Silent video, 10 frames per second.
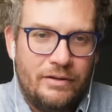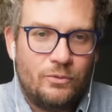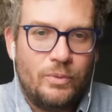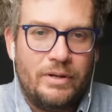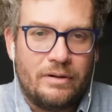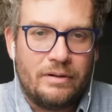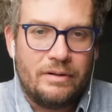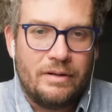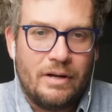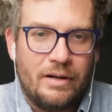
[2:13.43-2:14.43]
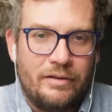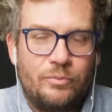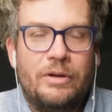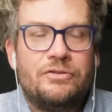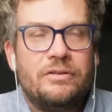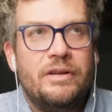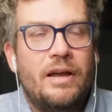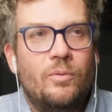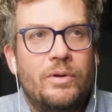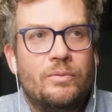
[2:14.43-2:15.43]
is weird, especially
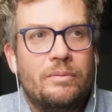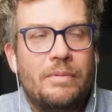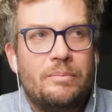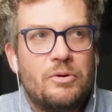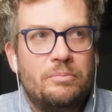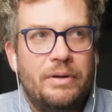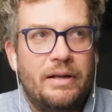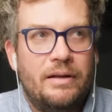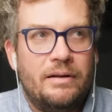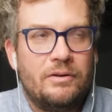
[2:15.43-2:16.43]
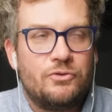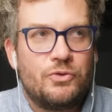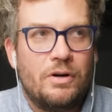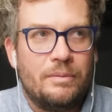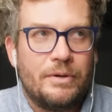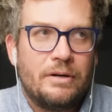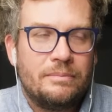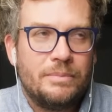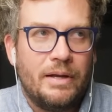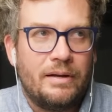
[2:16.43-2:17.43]
how we remember pain and trauma
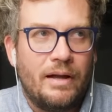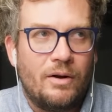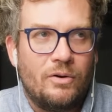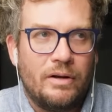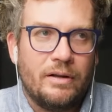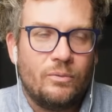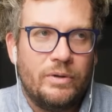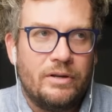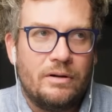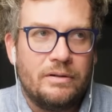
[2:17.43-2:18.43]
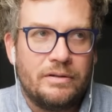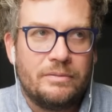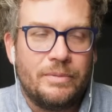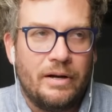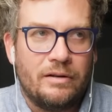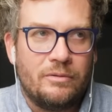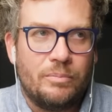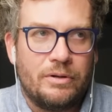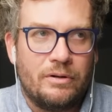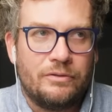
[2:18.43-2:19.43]
and how we call it to mind,
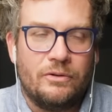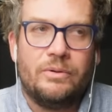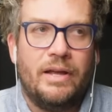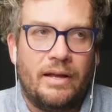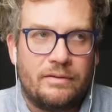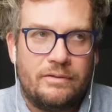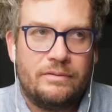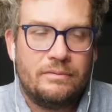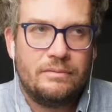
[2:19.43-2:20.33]
but also can't.